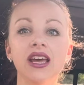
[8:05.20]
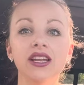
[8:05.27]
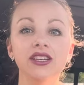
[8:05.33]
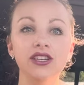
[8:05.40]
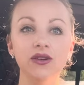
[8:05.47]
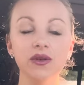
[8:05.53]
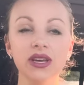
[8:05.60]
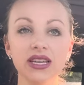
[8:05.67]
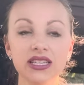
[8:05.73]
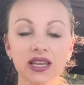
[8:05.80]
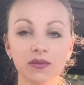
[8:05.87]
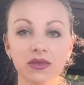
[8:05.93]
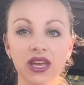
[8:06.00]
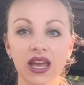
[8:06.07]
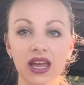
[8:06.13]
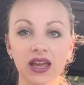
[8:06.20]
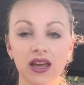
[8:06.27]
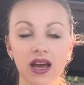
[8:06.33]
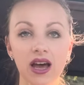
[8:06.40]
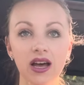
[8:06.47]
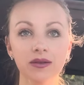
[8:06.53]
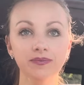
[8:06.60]
doing
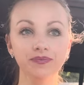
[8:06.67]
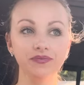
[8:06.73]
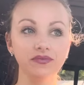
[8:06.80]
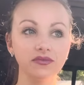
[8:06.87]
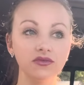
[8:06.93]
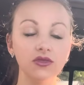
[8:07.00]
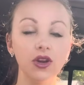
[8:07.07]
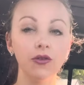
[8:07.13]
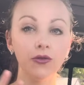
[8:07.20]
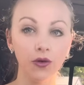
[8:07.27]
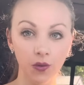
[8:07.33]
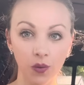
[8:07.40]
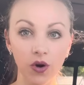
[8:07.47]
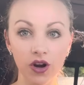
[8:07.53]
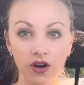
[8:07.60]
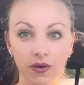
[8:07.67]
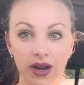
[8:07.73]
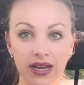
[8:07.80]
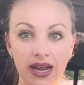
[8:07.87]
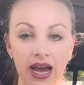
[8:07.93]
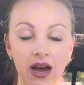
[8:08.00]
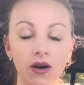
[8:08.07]
something um, for work
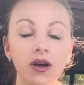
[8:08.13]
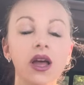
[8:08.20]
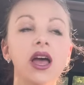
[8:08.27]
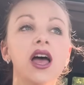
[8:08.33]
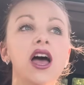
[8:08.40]
right now,